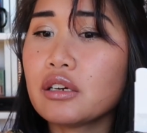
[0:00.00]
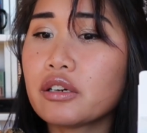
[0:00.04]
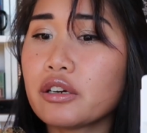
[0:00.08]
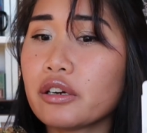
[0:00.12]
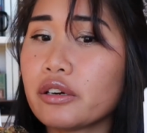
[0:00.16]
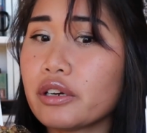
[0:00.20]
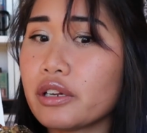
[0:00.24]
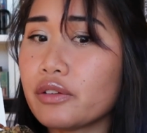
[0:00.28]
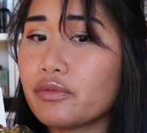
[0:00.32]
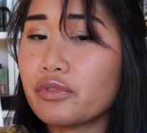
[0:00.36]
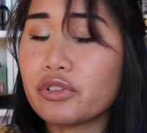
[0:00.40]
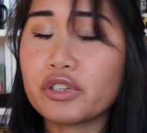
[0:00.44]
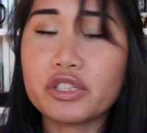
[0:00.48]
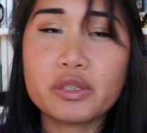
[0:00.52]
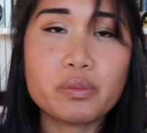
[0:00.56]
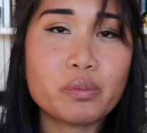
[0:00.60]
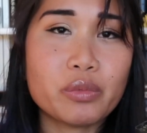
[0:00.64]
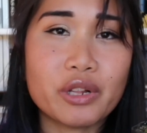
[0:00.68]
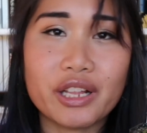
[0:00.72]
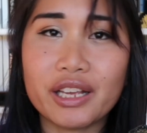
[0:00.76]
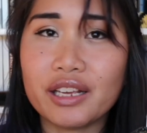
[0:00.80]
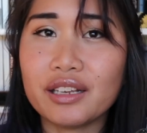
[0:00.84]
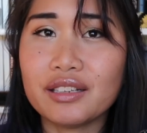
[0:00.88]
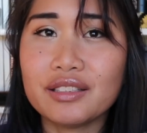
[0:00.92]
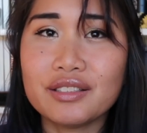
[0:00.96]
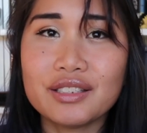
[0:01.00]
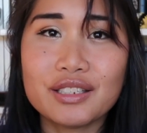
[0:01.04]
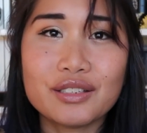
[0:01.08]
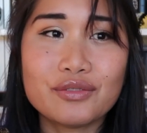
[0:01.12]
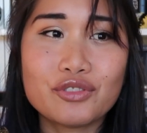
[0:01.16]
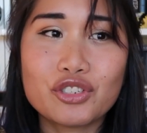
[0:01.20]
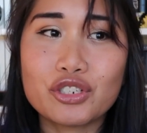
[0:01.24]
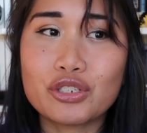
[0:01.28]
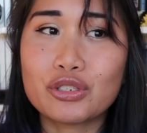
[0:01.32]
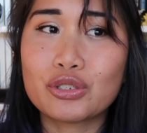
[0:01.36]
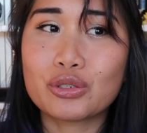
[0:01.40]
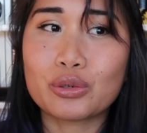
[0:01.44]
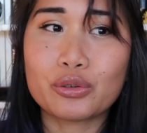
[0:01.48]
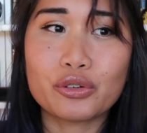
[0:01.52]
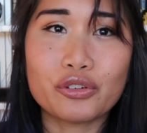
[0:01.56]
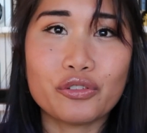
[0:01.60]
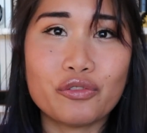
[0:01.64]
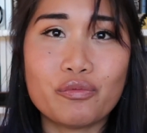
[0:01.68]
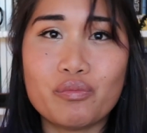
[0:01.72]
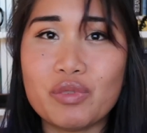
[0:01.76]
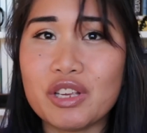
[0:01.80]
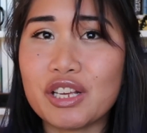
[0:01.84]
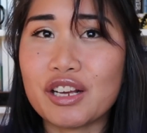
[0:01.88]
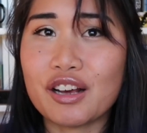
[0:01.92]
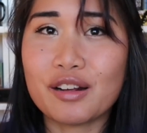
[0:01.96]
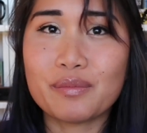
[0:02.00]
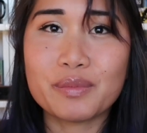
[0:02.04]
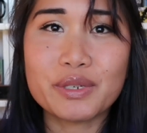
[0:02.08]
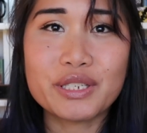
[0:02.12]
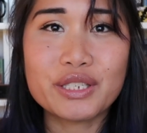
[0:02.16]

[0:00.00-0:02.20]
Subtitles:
carnivorous plants have just sort of become